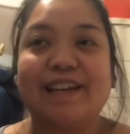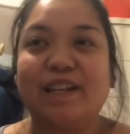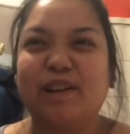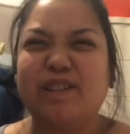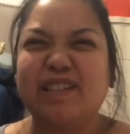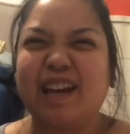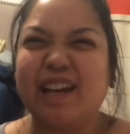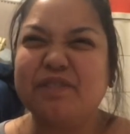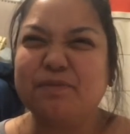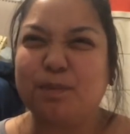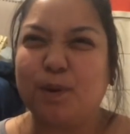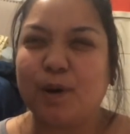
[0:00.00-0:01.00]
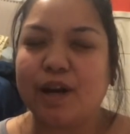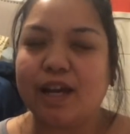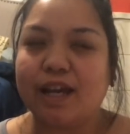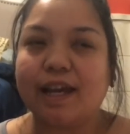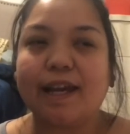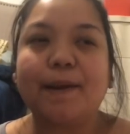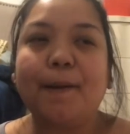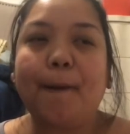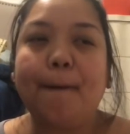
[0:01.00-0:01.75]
I know it's kind of boring, eh?